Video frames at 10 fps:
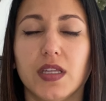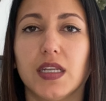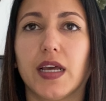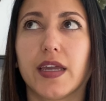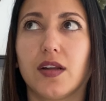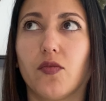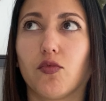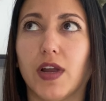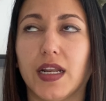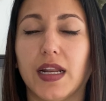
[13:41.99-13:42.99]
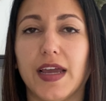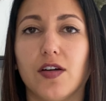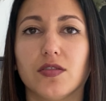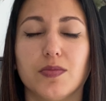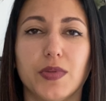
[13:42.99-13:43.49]
did I kind of write it
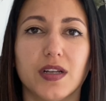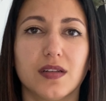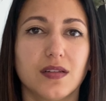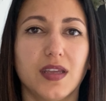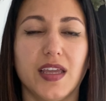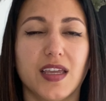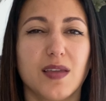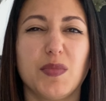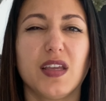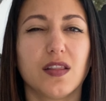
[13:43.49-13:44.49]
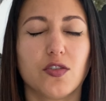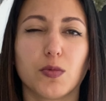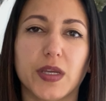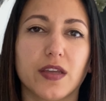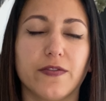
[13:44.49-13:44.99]
out, but it can be a little
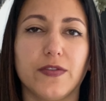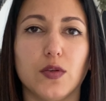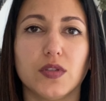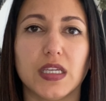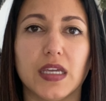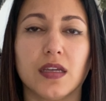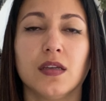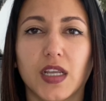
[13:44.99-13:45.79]
bit confusing.